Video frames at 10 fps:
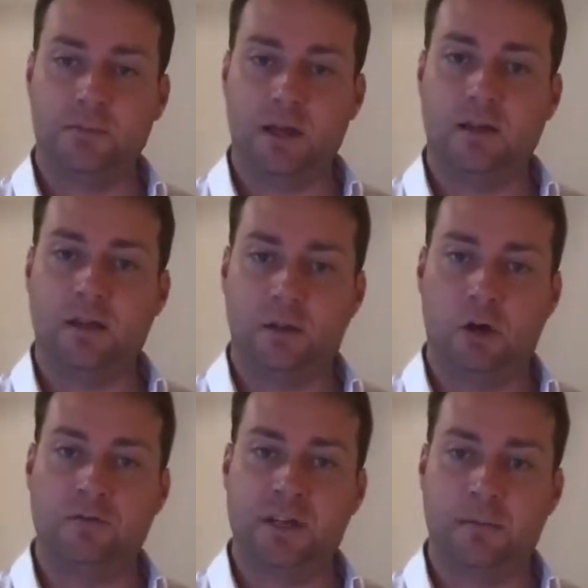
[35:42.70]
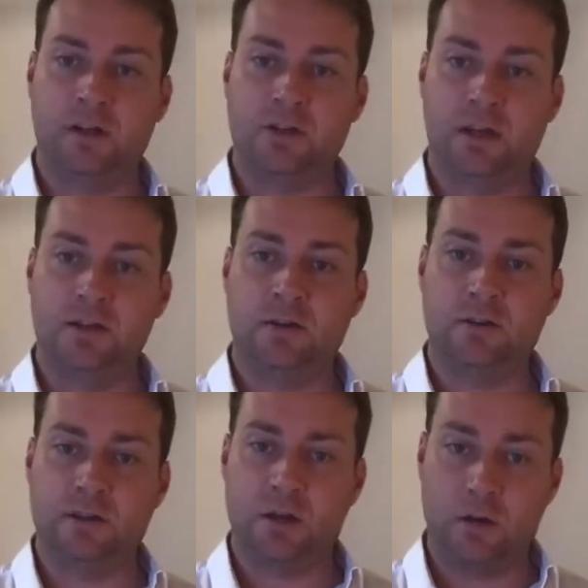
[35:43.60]
just making their lives that much
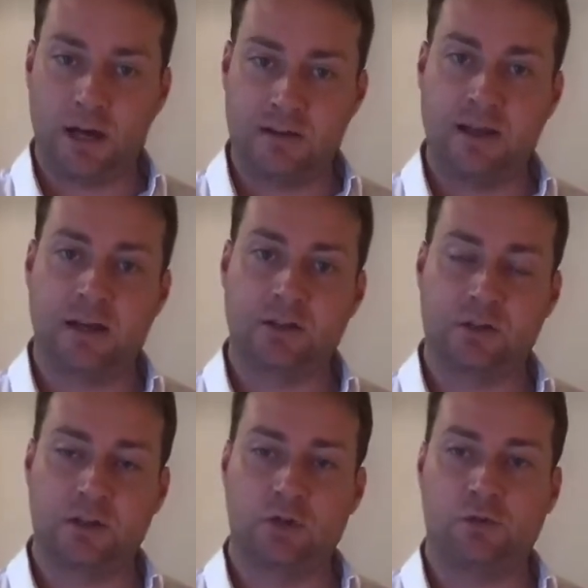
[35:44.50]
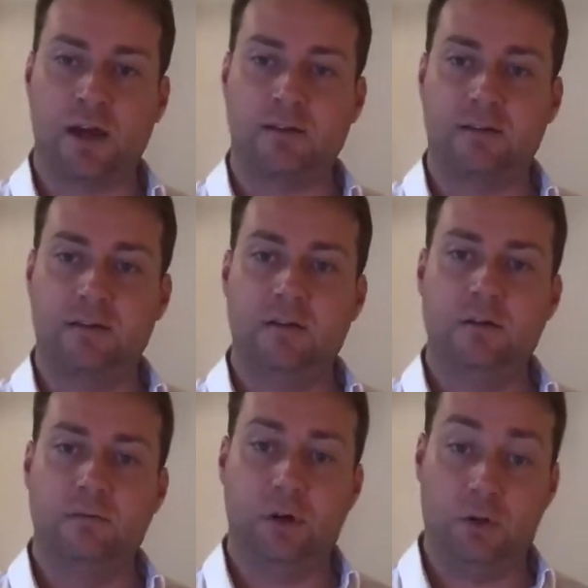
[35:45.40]
easier. It's so hard to actually attract
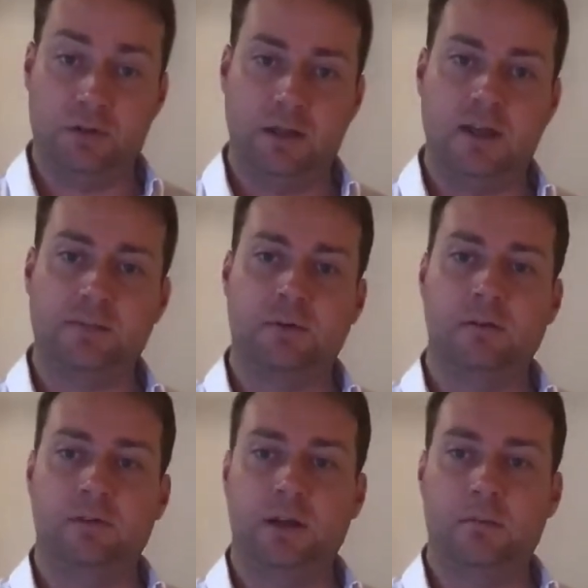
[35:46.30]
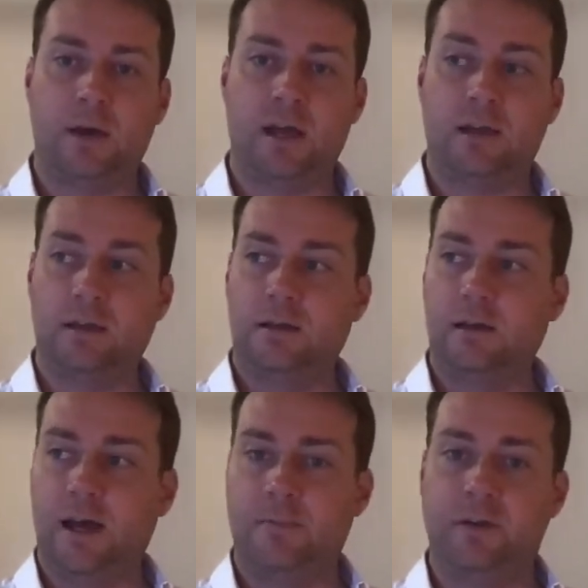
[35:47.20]
volunteers, but if you can
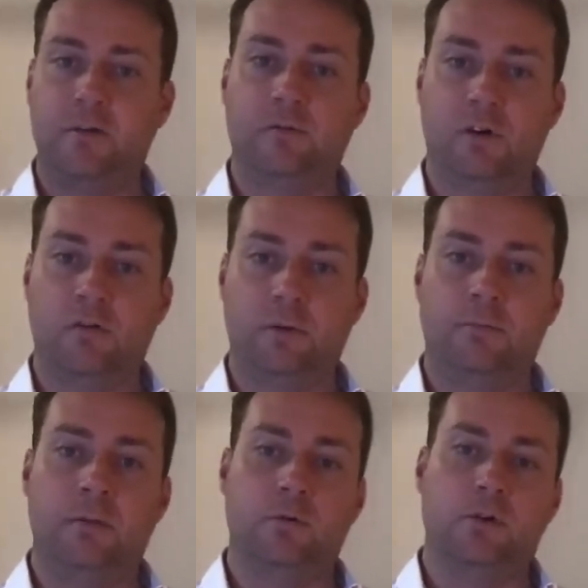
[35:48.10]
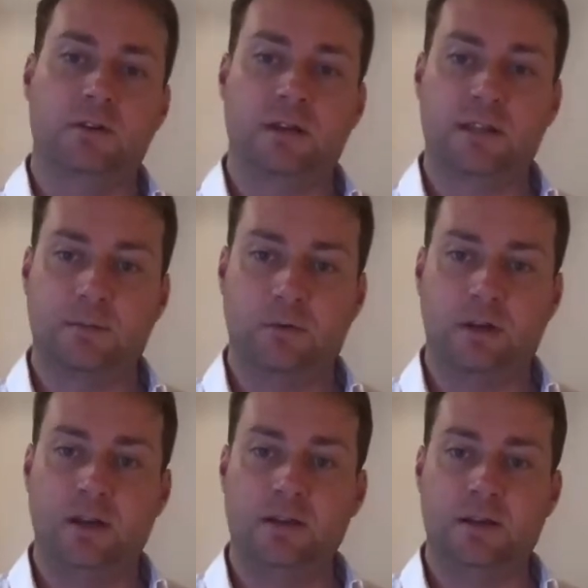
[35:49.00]
make their involvement a bit more accessible and
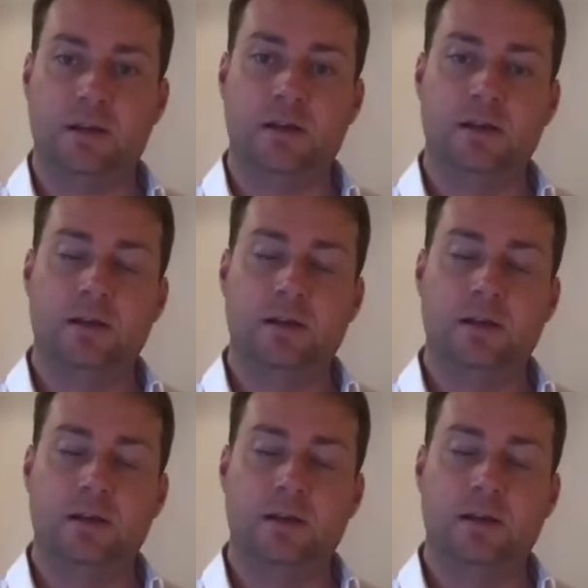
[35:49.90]
easier,